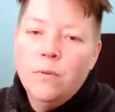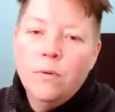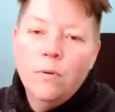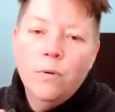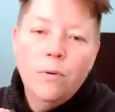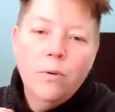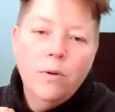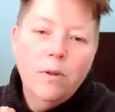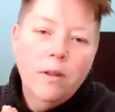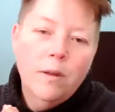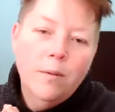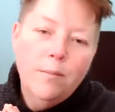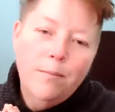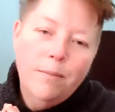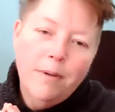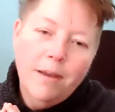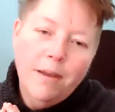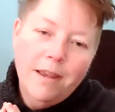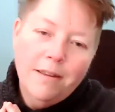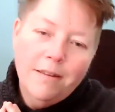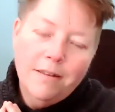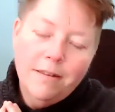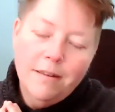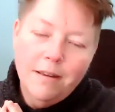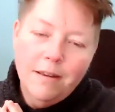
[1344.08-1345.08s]
Really
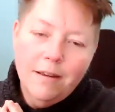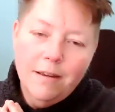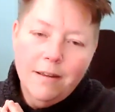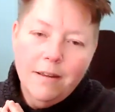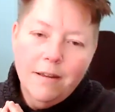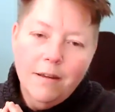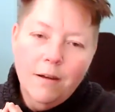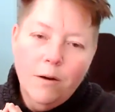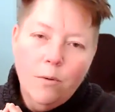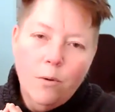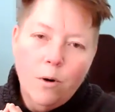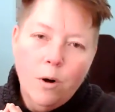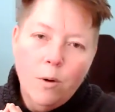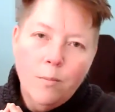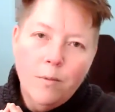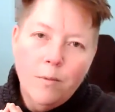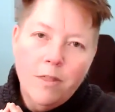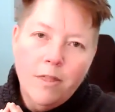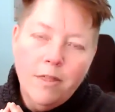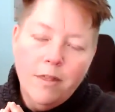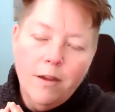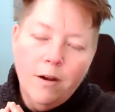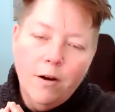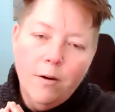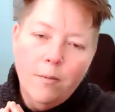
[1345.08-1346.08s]
basic
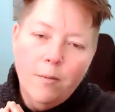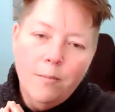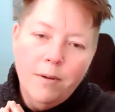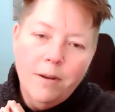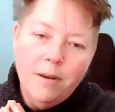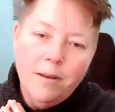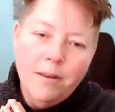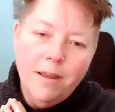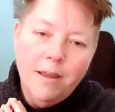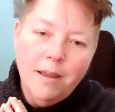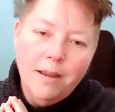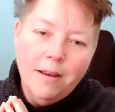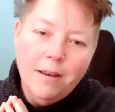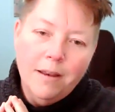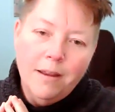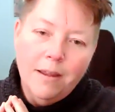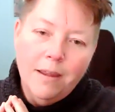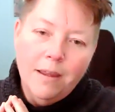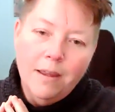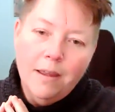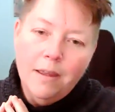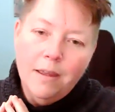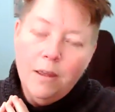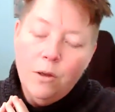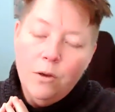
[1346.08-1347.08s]
aromatherapy
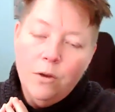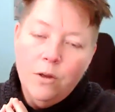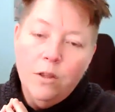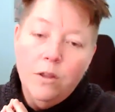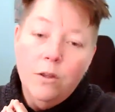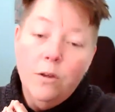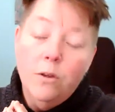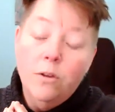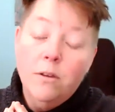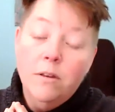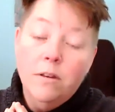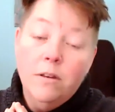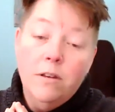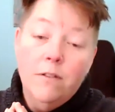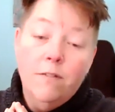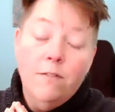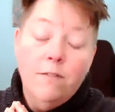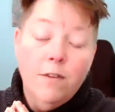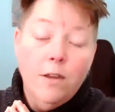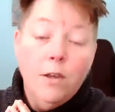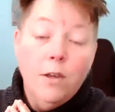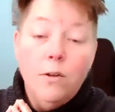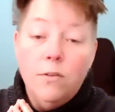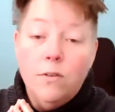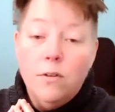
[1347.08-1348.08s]
technique. You can use a
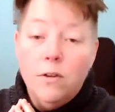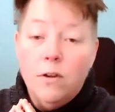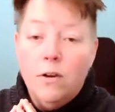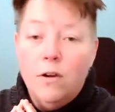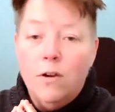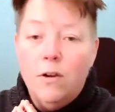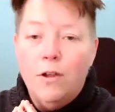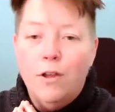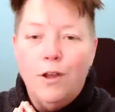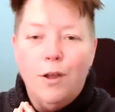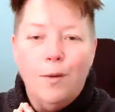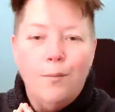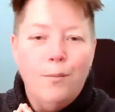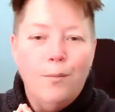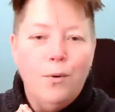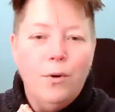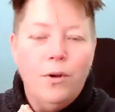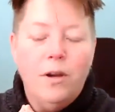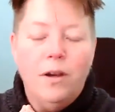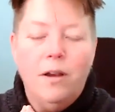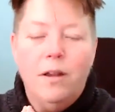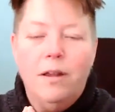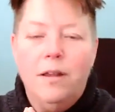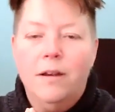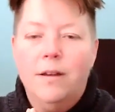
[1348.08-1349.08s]
diffuser, you can
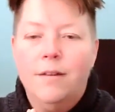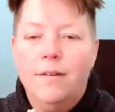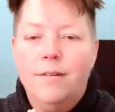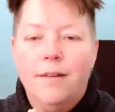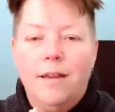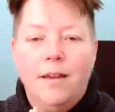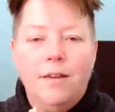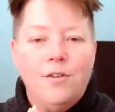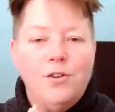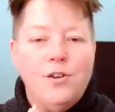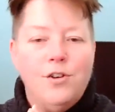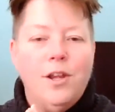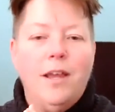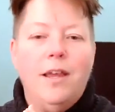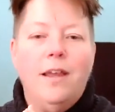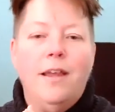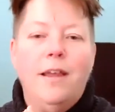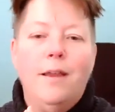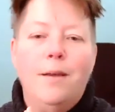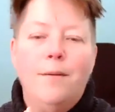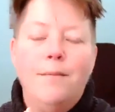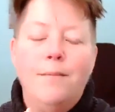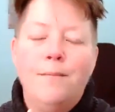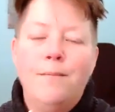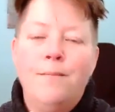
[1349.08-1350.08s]
put it in a
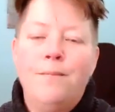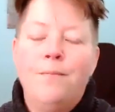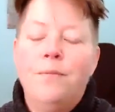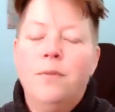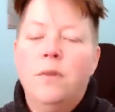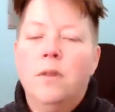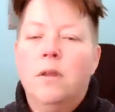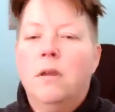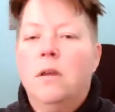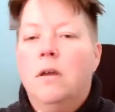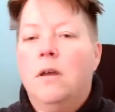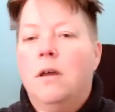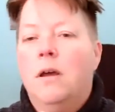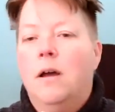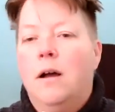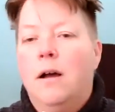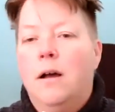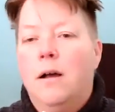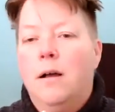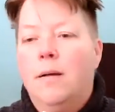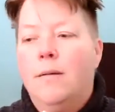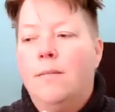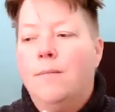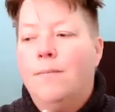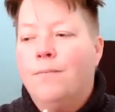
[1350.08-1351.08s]
sachet.
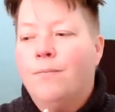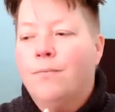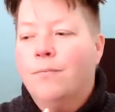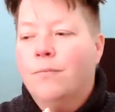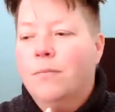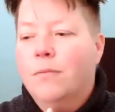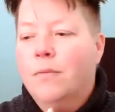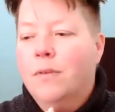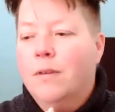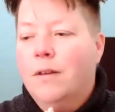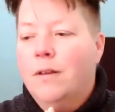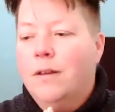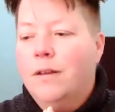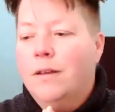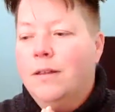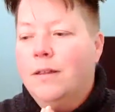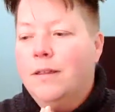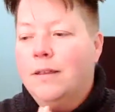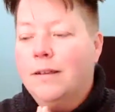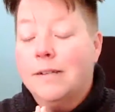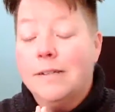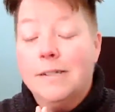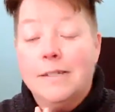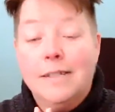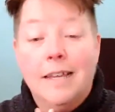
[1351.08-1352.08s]

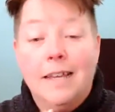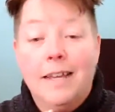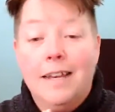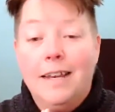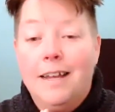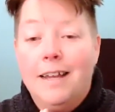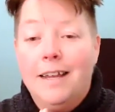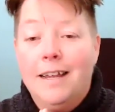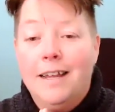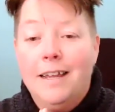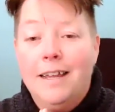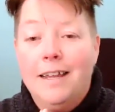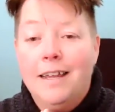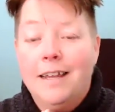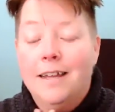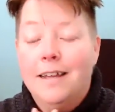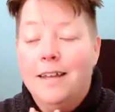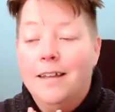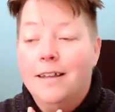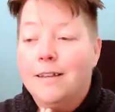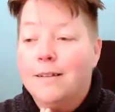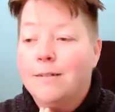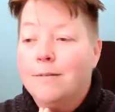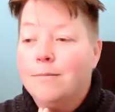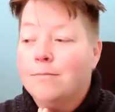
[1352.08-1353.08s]
Like I said,
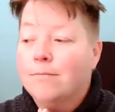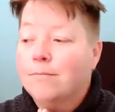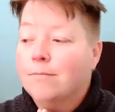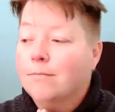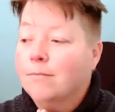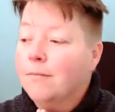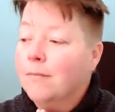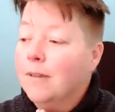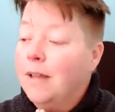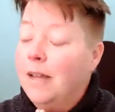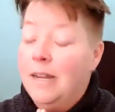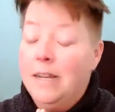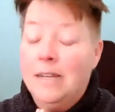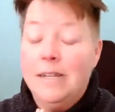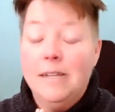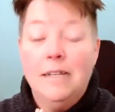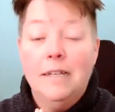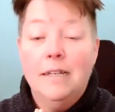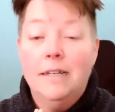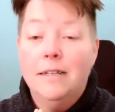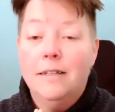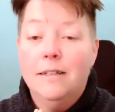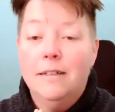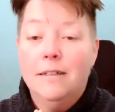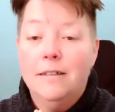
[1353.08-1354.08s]

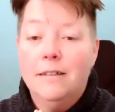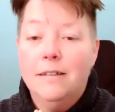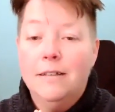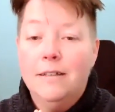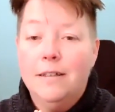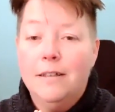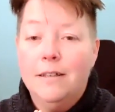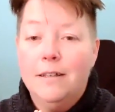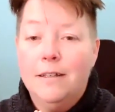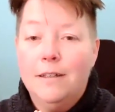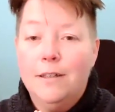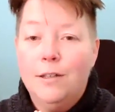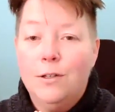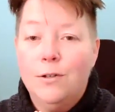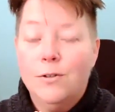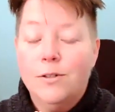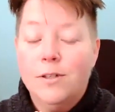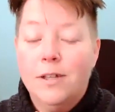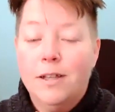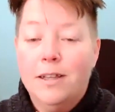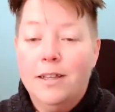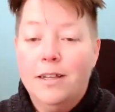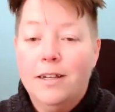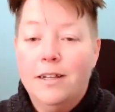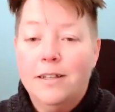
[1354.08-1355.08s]
I use
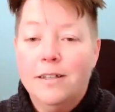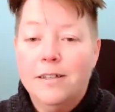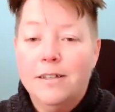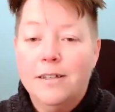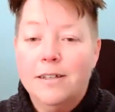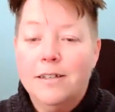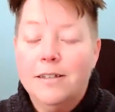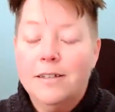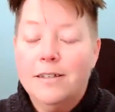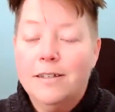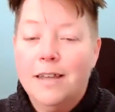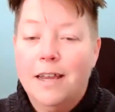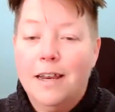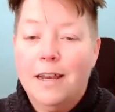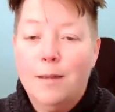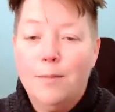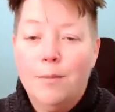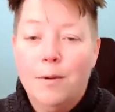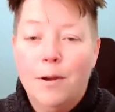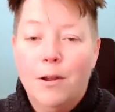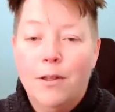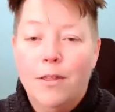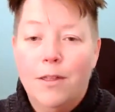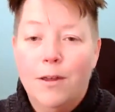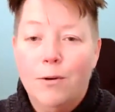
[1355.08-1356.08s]
a little teddy
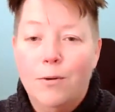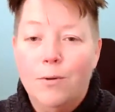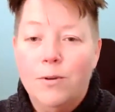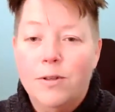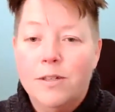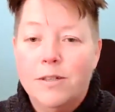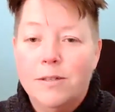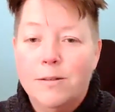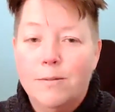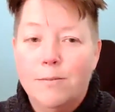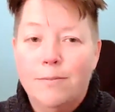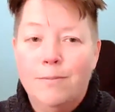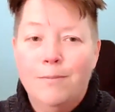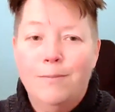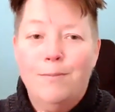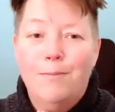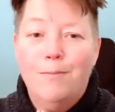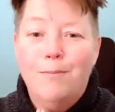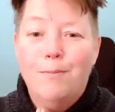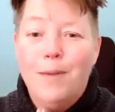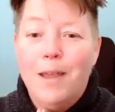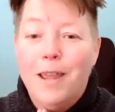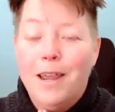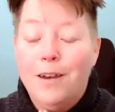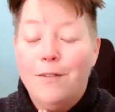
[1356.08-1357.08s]
bear that was
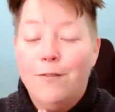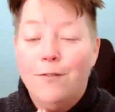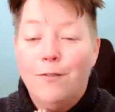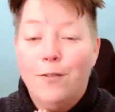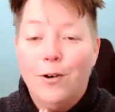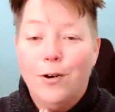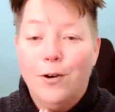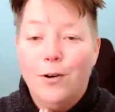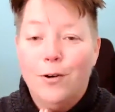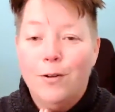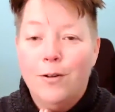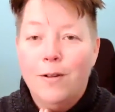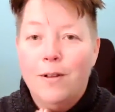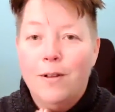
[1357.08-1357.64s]
made for